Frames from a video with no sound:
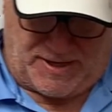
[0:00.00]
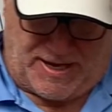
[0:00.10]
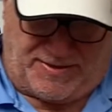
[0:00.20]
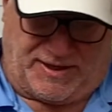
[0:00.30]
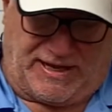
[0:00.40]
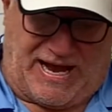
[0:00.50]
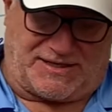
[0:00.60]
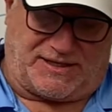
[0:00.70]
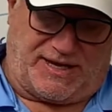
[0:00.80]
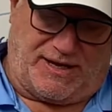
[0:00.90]
And then
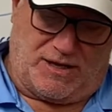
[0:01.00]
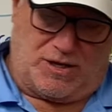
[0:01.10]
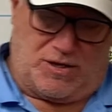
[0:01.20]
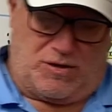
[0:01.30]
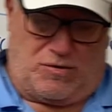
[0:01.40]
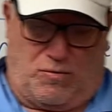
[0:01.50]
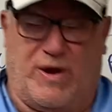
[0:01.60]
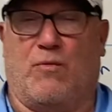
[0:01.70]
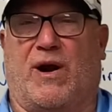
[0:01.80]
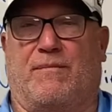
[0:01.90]
lastly, we
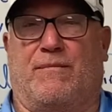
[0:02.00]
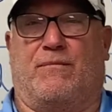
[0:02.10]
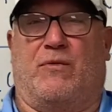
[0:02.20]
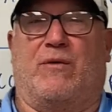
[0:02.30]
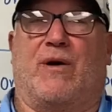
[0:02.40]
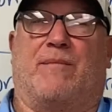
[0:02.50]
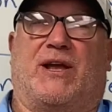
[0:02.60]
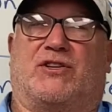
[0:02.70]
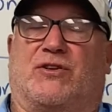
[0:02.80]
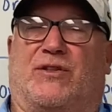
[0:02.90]
want to
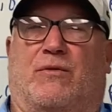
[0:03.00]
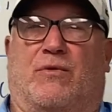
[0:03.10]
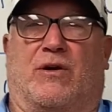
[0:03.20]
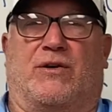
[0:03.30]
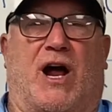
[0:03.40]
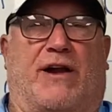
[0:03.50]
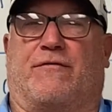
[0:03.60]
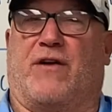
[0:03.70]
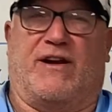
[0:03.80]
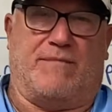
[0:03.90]
make sure that we're not
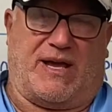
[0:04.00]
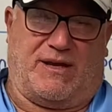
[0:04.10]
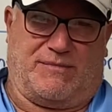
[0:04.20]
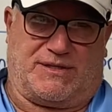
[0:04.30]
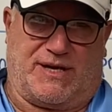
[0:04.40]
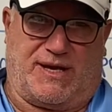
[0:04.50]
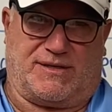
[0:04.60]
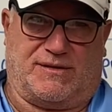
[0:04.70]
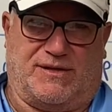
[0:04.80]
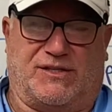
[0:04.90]
afraid of making
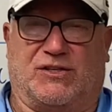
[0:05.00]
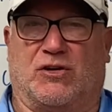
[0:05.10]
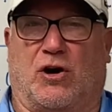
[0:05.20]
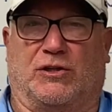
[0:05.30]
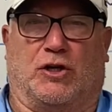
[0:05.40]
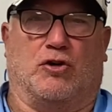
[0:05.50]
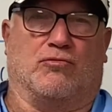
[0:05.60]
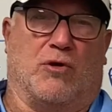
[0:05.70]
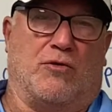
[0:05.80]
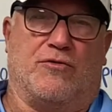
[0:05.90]
mistakes. This is called a
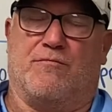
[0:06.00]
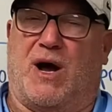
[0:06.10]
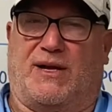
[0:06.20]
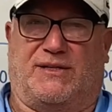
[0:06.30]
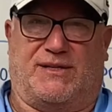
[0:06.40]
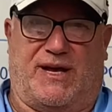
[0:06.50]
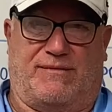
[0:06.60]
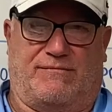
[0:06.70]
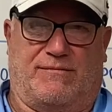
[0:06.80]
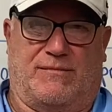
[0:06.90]
growth mindset.
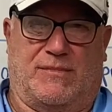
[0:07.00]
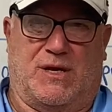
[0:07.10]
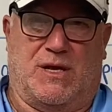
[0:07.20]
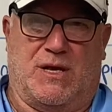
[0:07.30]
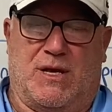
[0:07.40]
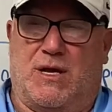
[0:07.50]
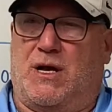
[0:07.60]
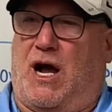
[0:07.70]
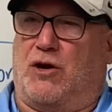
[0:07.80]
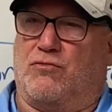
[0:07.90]

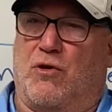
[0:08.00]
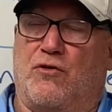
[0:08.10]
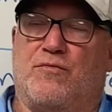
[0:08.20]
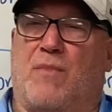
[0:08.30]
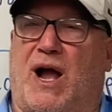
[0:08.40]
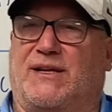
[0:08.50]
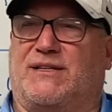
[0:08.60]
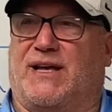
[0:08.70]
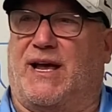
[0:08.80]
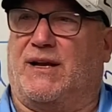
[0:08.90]
A growth
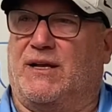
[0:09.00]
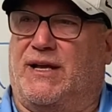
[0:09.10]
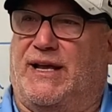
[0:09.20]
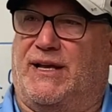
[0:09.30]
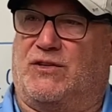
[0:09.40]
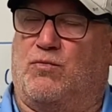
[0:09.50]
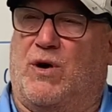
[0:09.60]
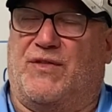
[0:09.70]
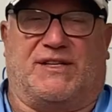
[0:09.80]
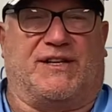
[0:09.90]
mindset is
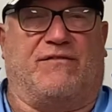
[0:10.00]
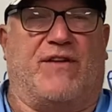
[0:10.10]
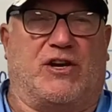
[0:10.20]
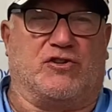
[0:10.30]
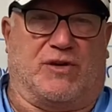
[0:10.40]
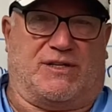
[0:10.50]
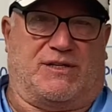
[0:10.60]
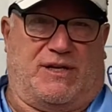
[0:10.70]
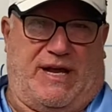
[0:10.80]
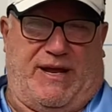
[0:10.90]
one that's
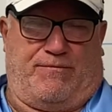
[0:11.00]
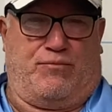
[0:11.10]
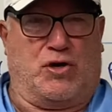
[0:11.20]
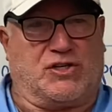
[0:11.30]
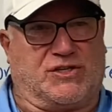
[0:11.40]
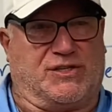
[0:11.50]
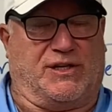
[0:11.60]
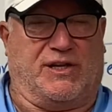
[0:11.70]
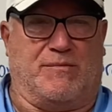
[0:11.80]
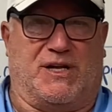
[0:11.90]
adventurous. It pushes the
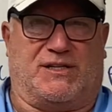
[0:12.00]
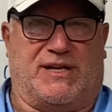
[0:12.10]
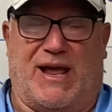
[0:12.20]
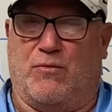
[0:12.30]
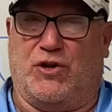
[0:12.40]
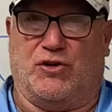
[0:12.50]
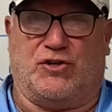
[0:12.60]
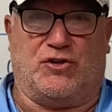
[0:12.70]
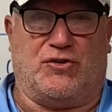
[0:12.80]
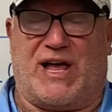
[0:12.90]
limits. And when you
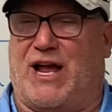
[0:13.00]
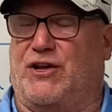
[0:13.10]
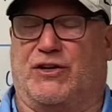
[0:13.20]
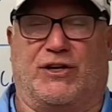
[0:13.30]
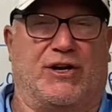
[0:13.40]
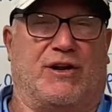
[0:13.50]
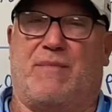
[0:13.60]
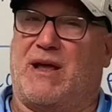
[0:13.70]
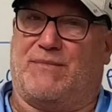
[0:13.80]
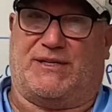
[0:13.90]
do that, you're going to
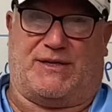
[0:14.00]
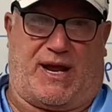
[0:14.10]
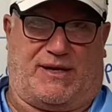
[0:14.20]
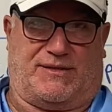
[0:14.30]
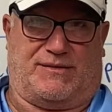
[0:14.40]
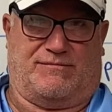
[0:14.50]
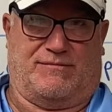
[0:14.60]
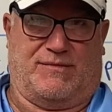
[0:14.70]
make mistakes